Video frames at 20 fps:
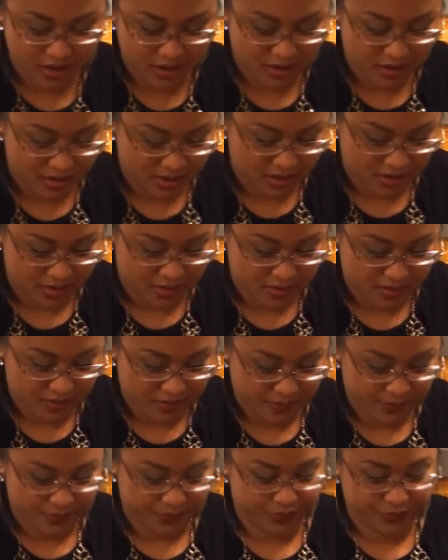
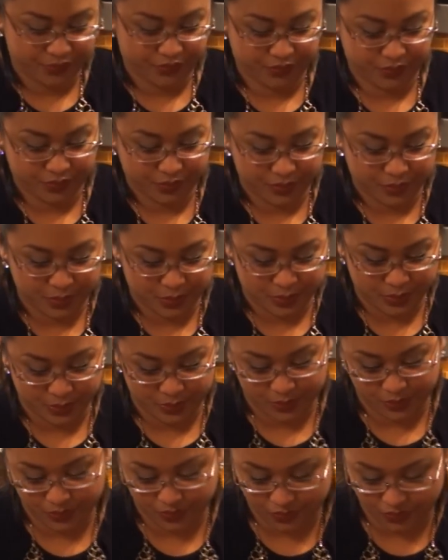
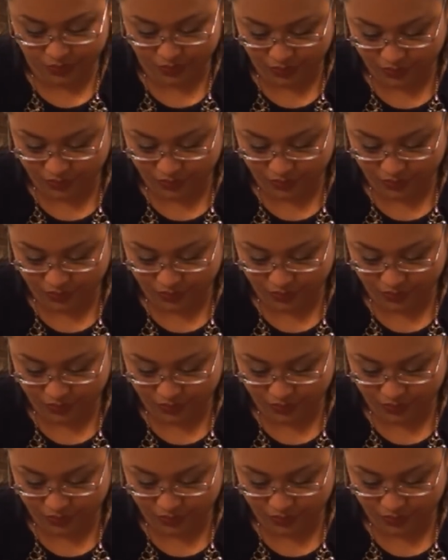No one is speaking in this clip.